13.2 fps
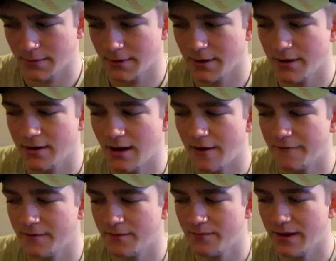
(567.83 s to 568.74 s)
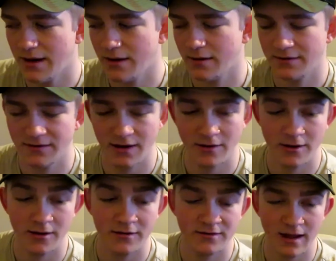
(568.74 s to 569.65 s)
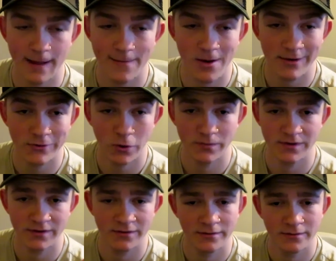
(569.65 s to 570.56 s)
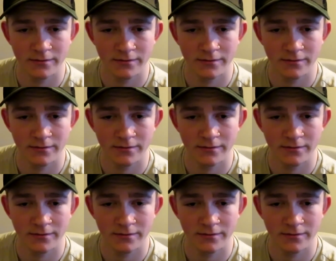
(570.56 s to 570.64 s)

No, you have to be serious. Am I adopted?